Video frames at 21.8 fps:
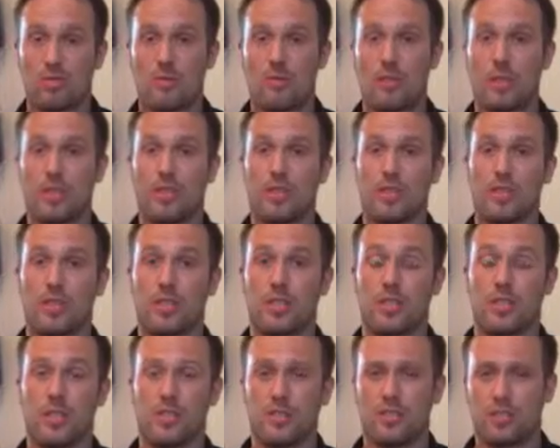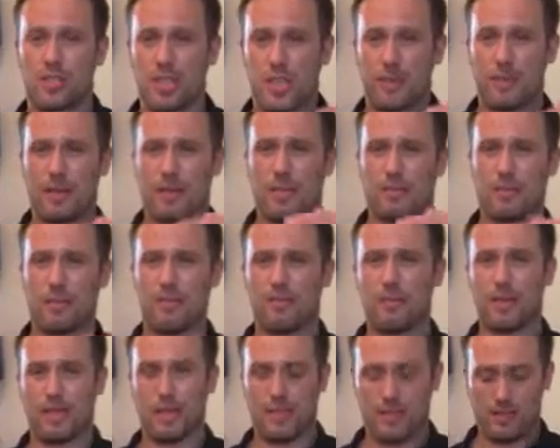to be honest. Getting back on my
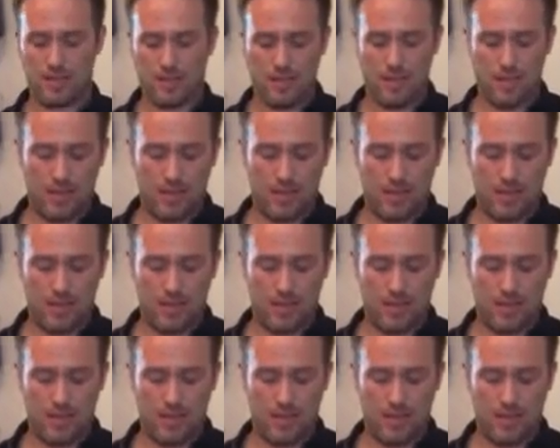feet.